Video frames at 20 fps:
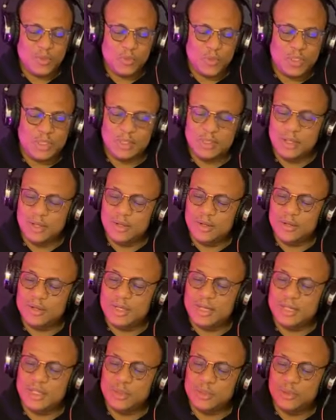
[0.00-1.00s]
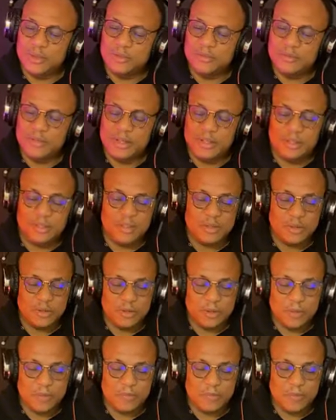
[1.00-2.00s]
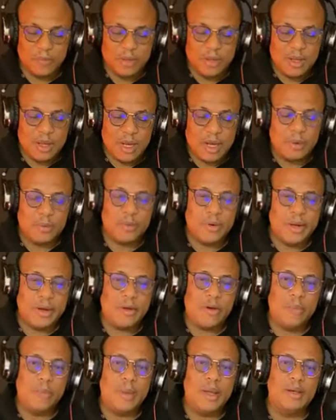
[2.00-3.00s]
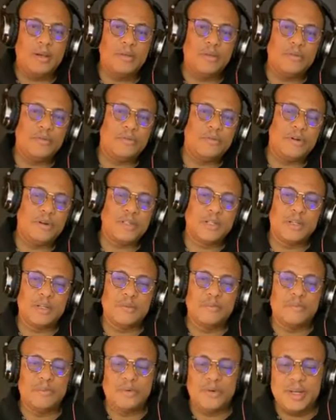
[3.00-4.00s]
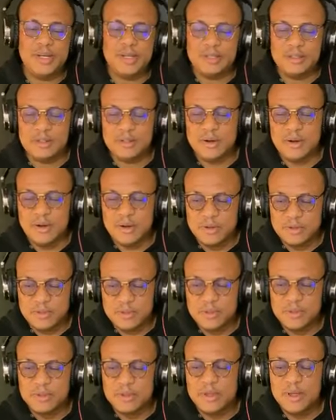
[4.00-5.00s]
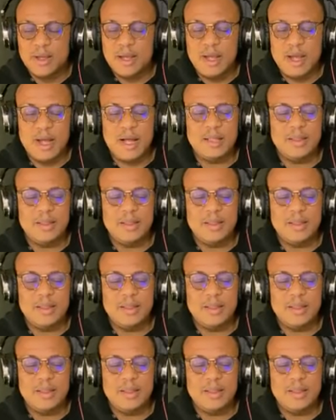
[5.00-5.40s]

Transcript: that which the Lord has revealed to you, I would recommend you firstly pray in tongues,